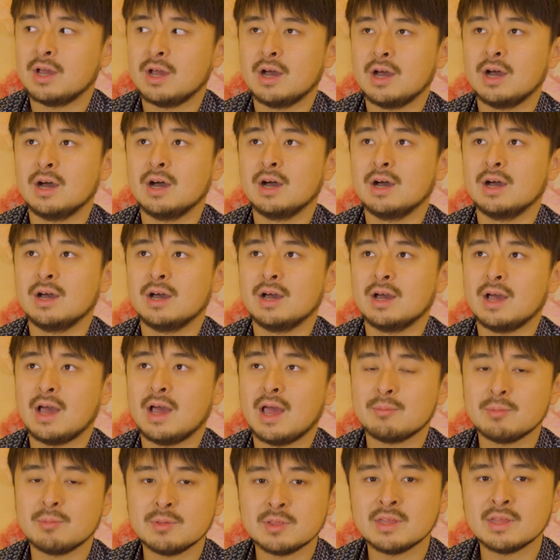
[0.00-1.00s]

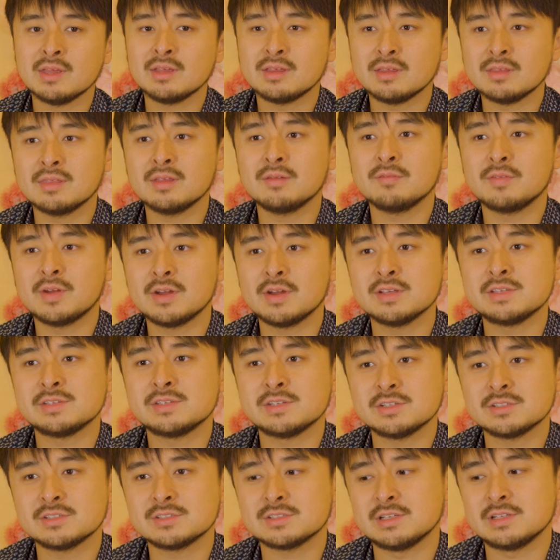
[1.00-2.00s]
I've been taking them very
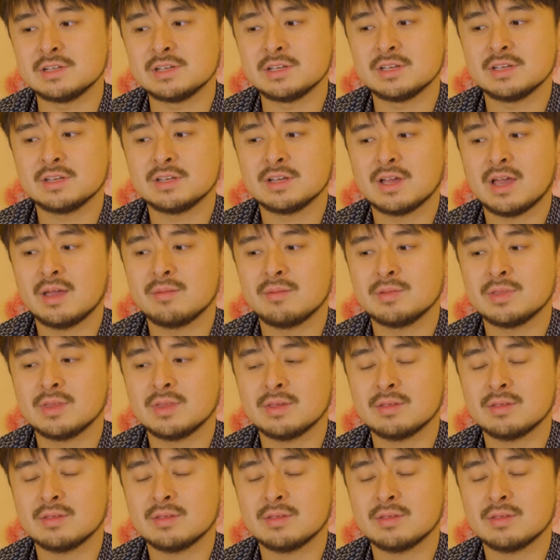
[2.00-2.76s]
seriously. And